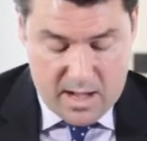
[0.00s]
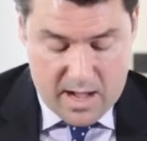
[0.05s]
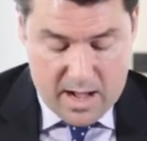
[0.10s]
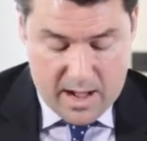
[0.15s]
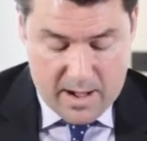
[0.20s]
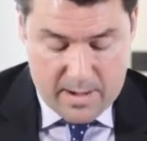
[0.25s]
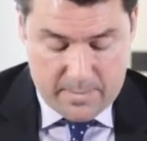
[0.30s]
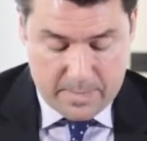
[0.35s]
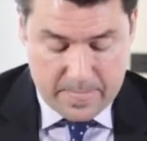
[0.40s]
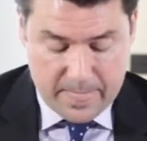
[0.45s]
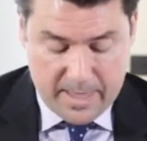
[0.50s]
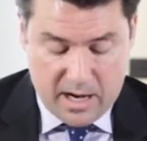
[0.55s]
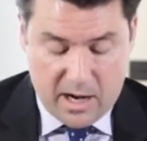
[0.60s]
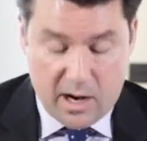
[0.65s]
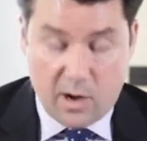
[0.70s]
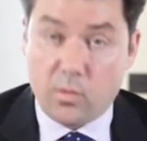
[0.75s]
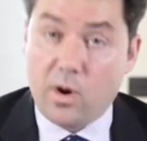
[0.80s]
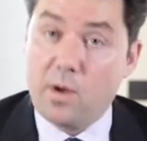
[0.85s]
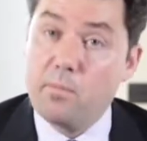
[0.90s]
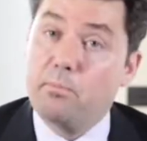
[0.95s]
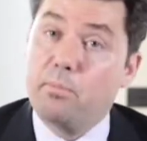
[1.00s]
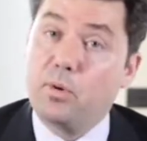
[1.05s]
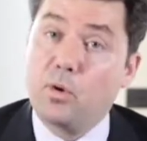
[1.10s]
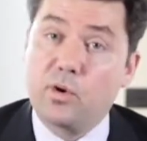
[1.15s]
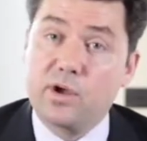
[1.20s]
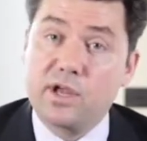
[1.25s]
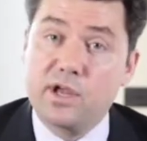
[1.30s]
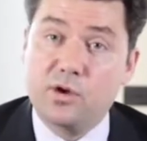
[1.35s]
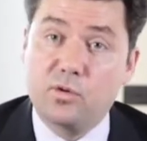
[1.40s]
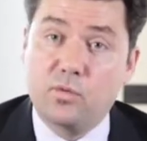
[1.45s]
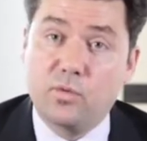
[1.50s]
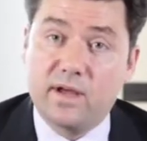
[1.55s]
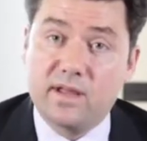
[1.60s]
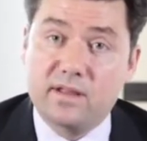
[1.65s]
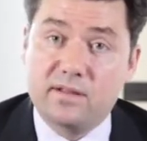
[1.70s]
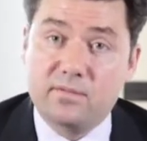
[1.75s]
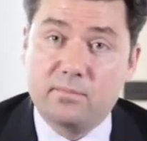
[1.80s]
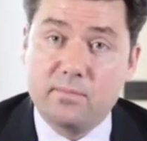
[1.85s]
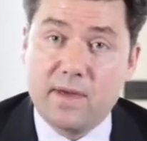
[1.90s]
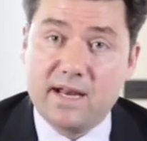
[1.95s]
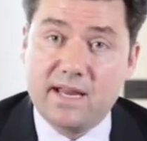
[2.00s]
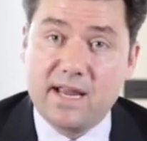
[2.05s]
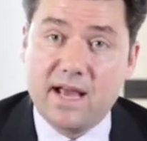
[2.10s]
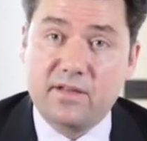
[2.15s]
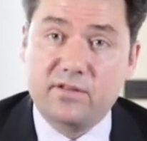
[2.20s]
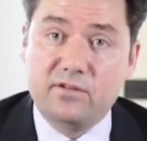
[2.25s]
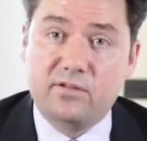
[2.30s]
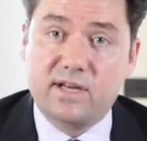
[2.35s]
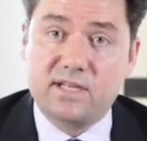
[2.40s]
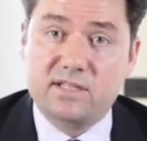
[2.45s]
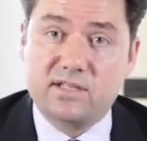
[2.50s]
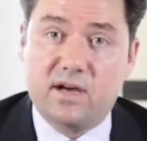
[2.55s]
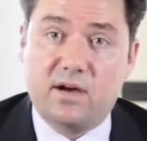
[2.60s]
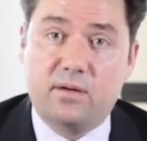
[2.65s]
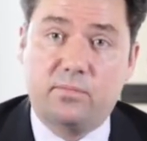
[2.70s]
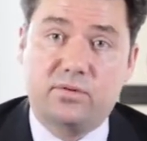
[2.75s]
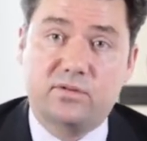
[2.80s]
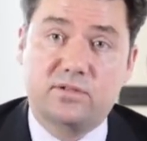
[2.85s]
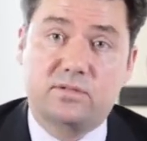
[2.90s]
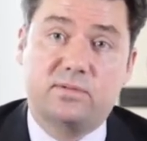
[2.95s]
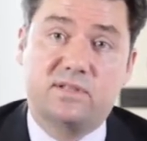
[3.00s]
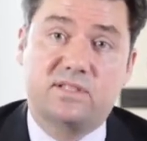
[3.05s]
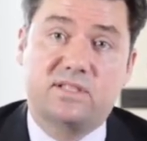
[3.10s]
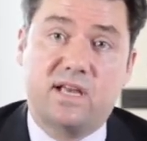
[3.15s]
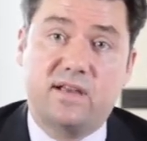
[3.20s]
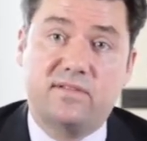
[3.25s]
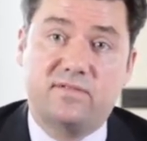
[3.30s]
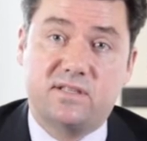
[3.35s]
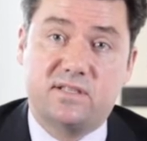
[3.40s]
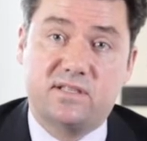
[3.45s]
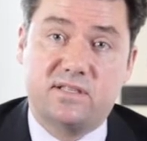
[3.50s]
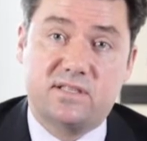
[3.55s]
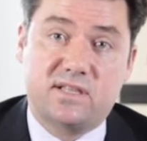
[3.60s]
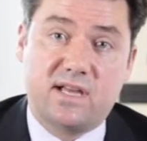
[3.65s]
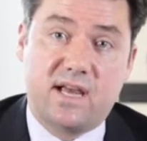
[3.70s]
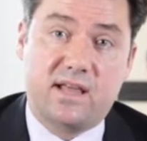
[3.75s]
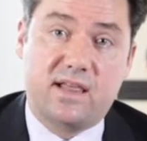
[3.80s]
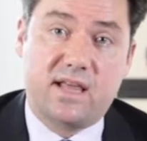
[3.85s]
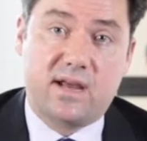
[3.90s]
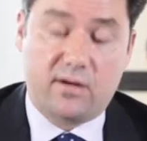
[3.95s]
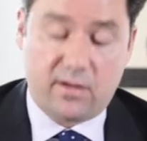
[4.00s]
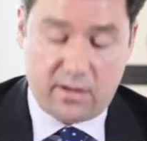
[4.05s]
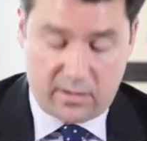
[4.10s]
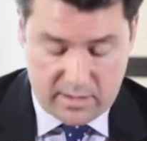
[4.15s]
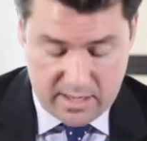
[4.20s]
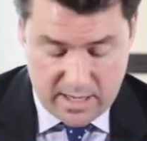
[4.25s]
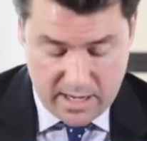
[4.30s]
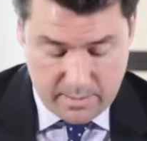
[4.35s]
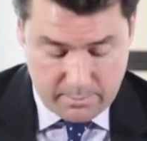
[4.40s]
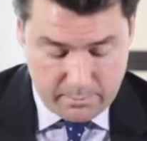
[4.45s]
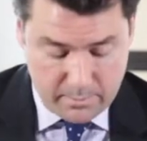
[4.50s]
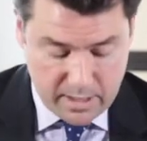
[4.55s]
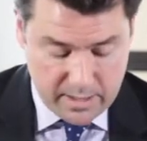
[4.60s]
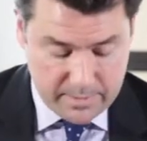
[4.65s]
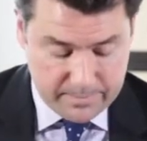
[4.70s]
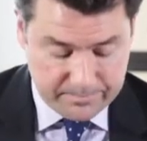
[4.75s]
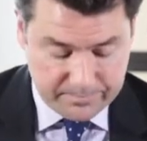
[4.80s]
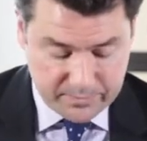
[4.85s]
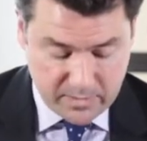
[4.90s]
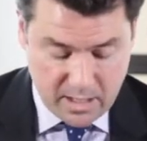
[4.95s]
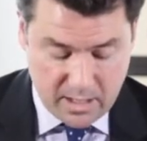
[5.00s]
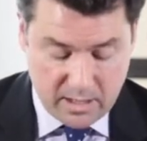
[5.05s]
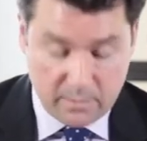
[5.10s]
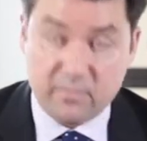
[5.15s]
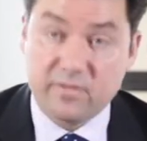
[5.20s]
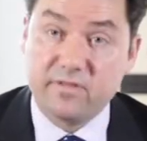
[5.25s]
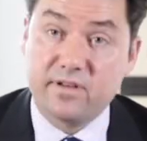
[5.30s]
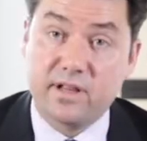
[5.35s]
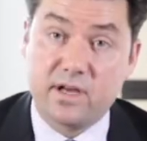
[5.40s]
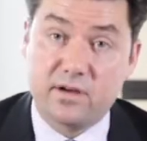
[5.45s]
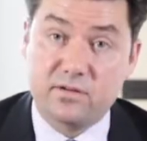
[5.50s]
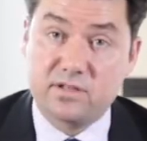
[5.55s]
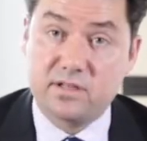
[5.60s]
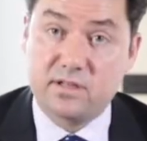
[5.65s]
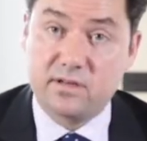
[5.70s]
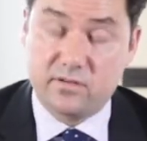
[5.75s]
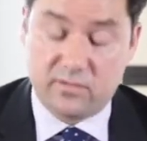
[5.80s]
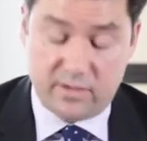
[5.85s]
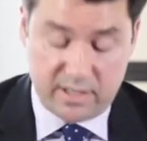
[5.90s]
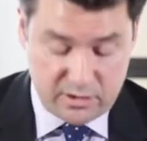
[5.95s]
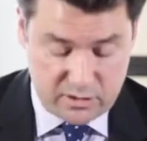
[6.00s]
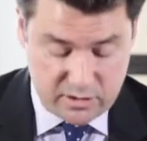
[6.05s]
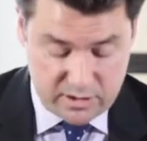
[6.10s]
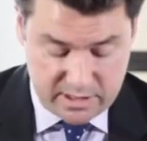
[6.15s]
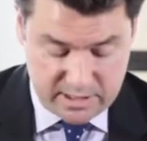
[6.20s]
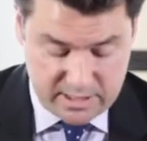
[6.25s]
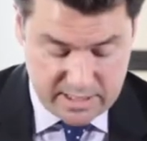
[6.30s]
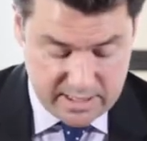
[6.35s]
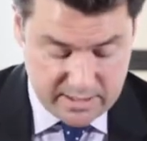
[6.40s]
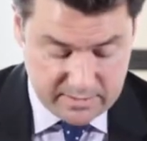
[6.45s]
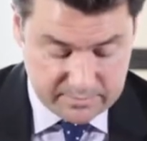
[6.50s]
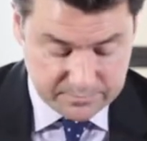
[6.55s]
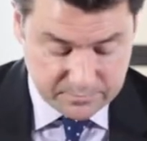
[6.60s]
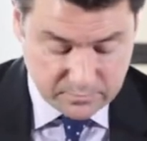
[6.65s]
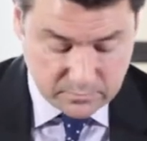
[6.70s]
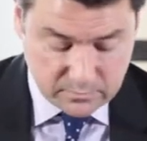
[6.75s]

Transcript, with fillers: Um, I won't bore you with many other examples, but safe to say there are a number um, for those that are interested.